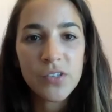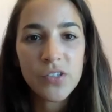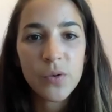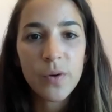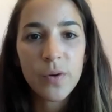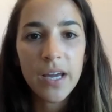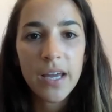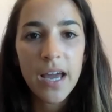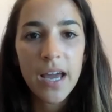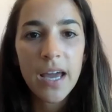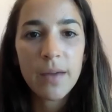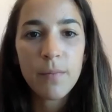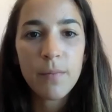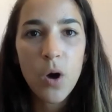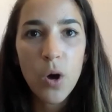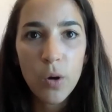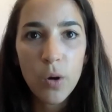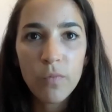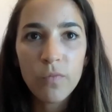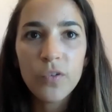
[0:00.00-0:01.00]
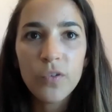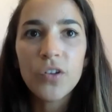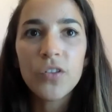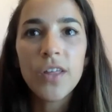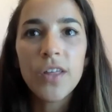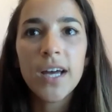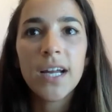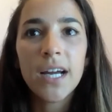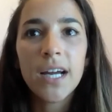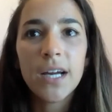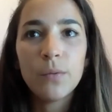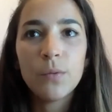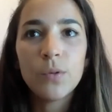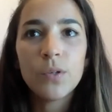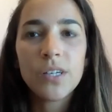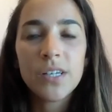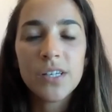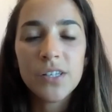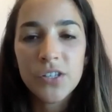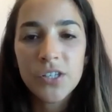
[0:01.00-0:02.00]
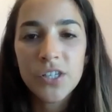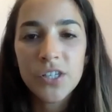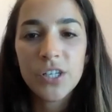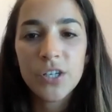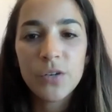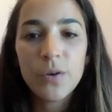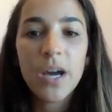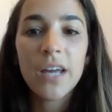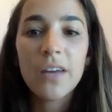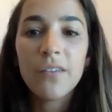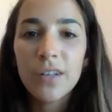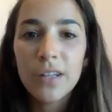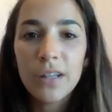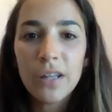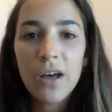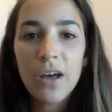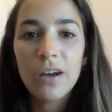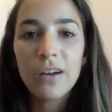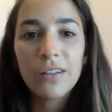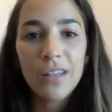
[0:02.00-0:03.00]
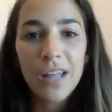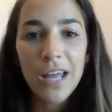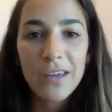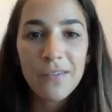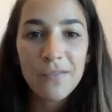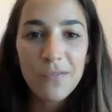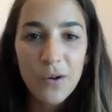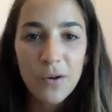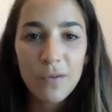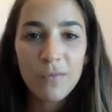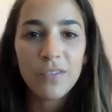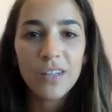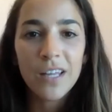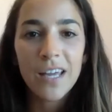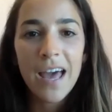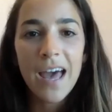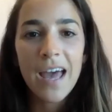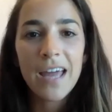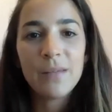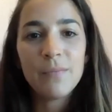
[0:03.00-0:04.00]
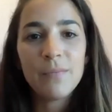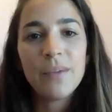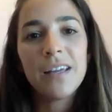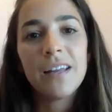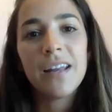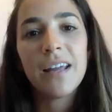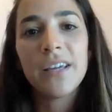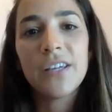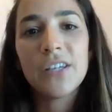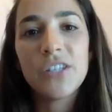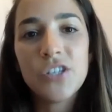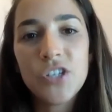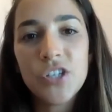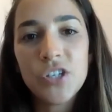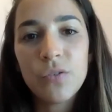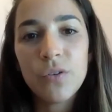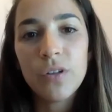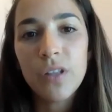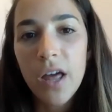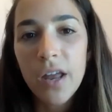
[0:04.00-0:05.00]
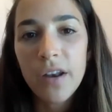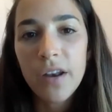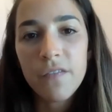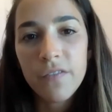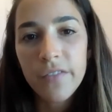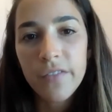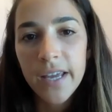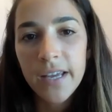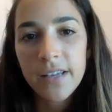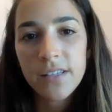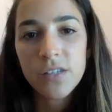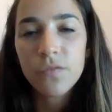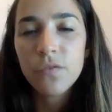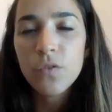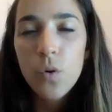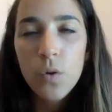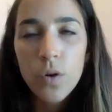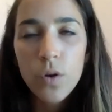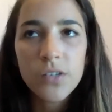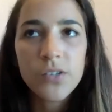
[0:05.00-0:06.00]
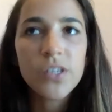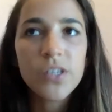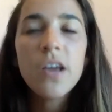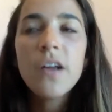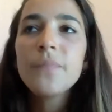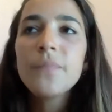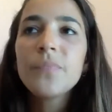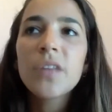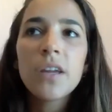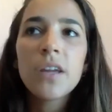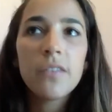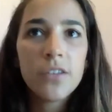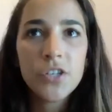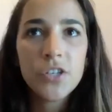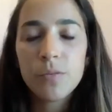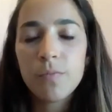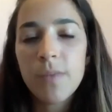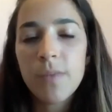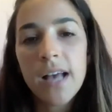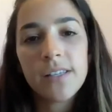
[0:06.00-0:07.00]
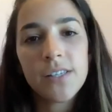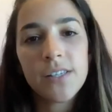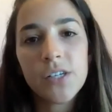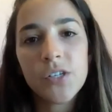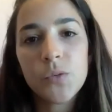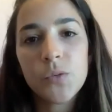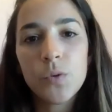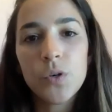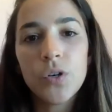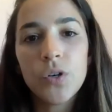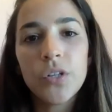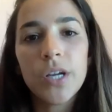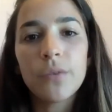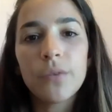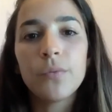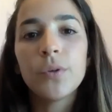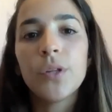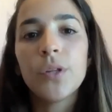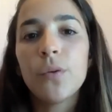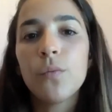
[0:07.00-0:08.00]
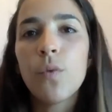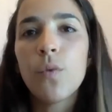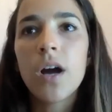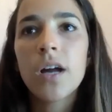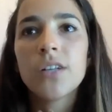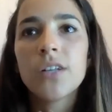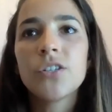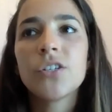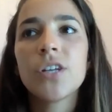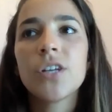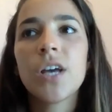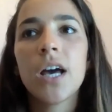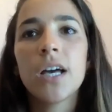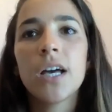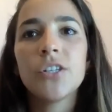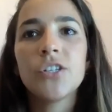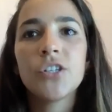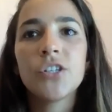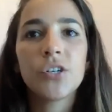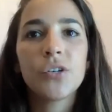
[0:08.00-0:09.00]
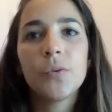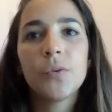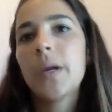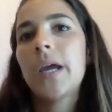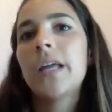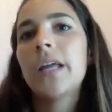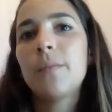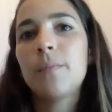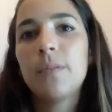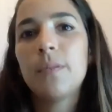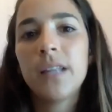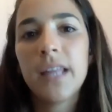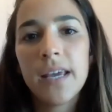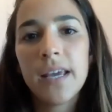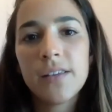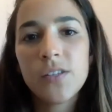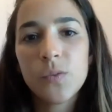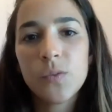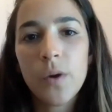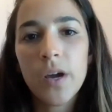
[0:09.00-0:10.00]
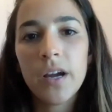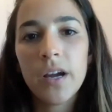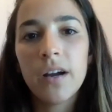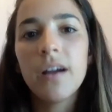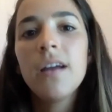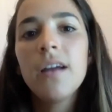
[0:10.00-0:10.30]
I'm hopeful that I will continue. I have a long life, hopefully, ahead of me, and I can do a lot of things. Of course, in the gymnastics world, I really want to create a place where